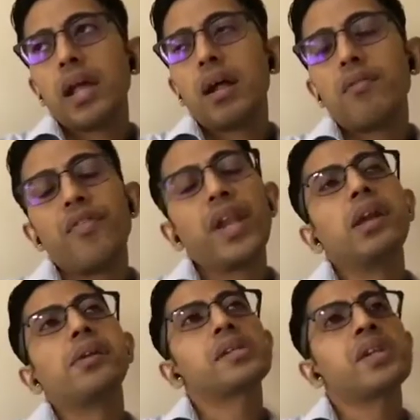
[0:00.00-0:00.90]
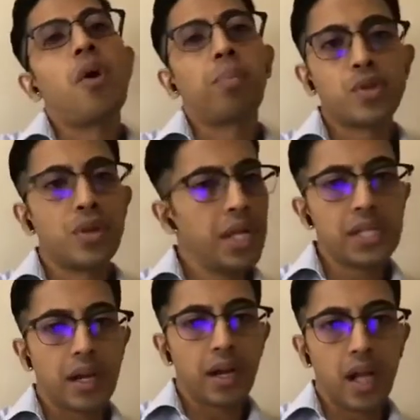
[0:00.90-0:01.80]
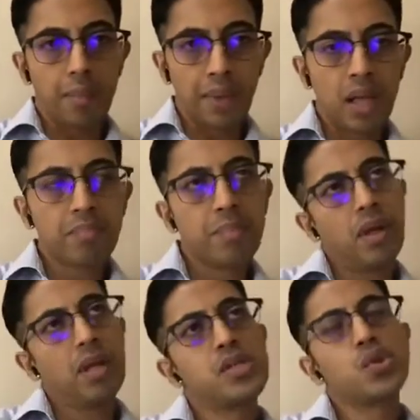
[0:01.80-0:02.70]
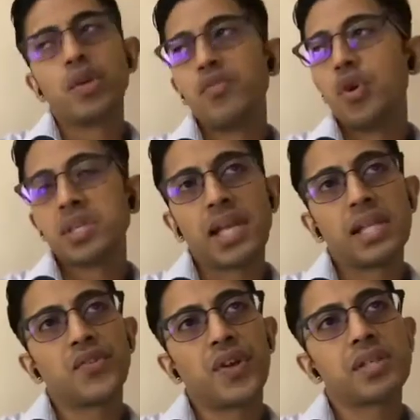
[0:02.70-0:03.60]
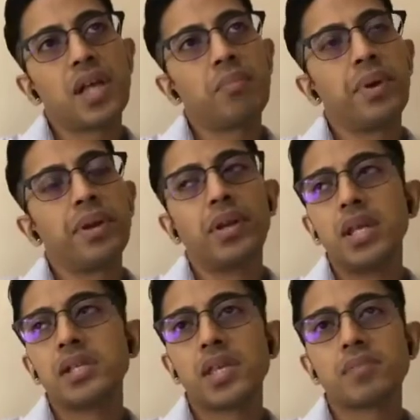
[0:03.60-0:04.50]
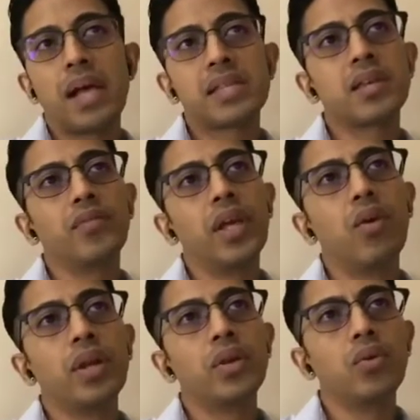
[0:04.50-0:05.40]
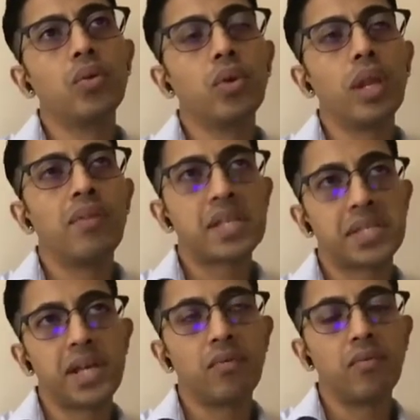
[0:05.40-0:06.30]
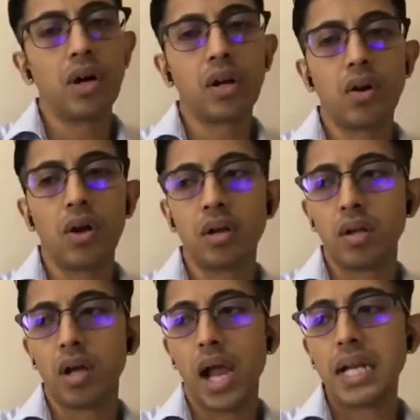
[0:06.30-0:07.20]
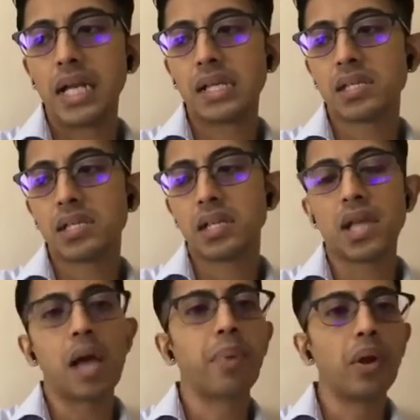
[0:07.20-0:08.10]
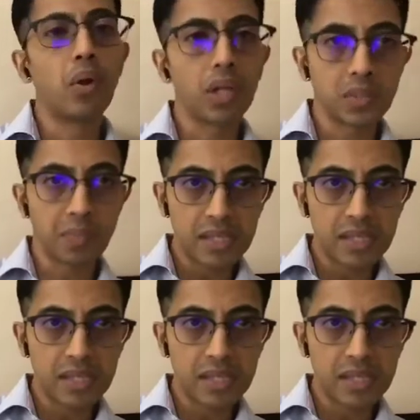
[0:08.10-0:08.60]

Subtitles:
opportunities that are coming up. Just to give you a sense, for example, DTDC is massively going to invest and work on ideas such as hyperlocal space, because